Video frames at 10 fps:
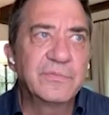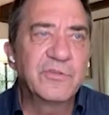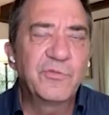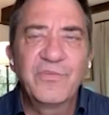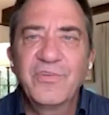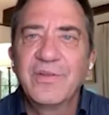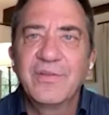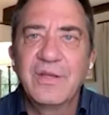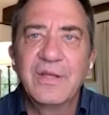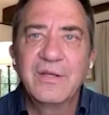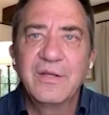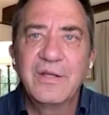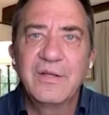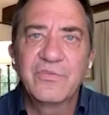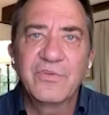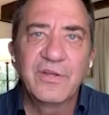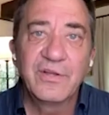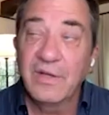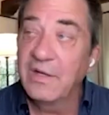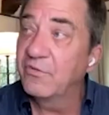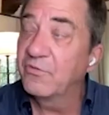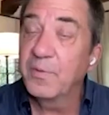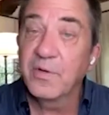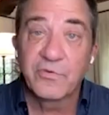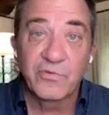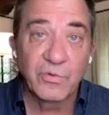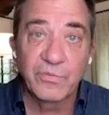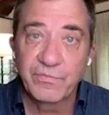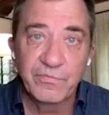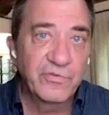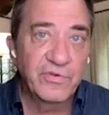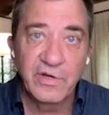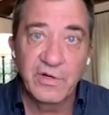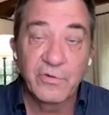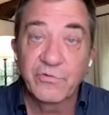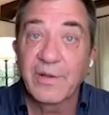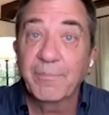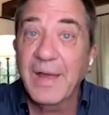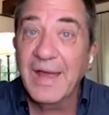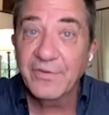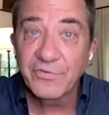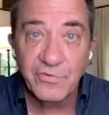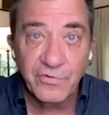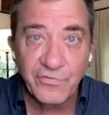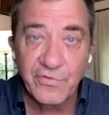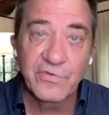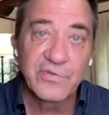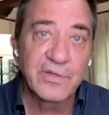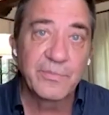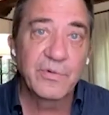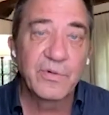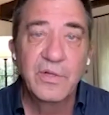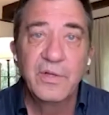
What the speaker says: especially in spiritual scenarios, like pastors, for example,